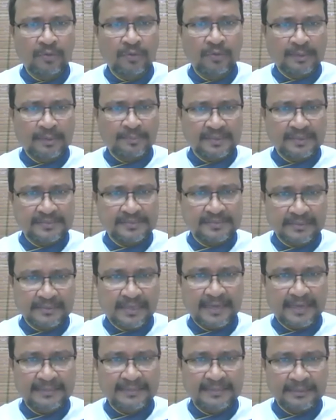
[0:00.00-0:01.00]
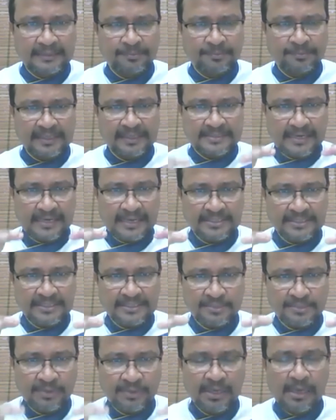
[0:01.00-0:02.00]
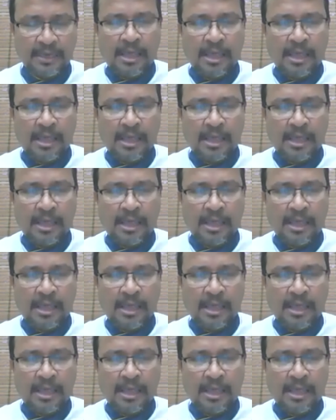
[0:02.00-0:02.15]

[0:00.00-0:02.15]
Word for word: temperature and the higher temperature has to be